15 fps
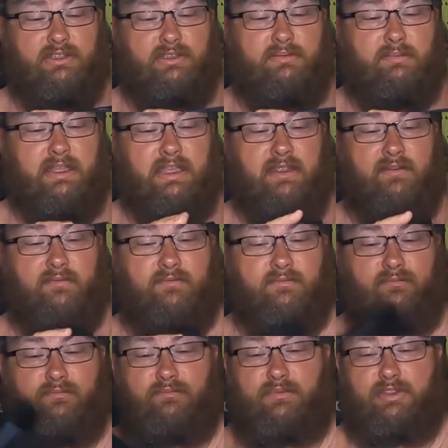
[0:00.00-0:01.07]
just made
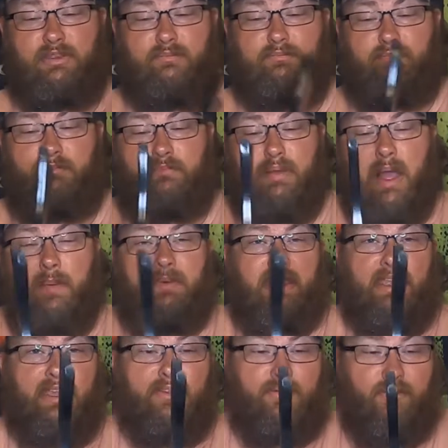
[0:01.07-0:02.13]
to pop
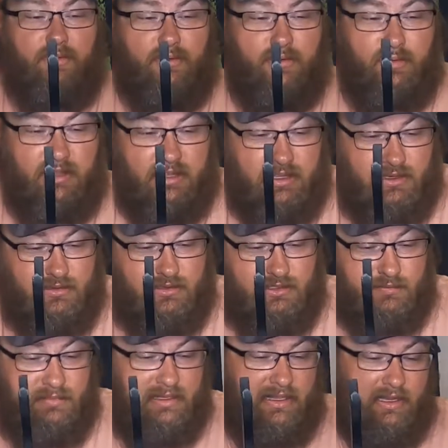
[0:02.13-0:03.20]
together real quick and
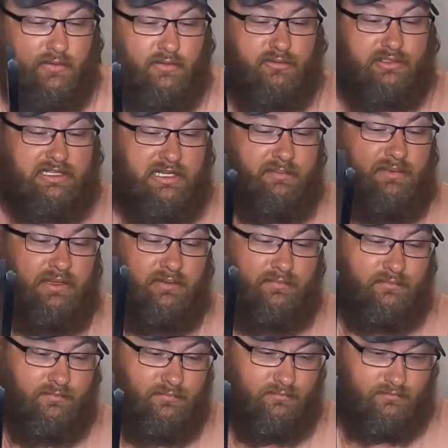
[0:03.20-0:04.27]
just be like a real cheap display.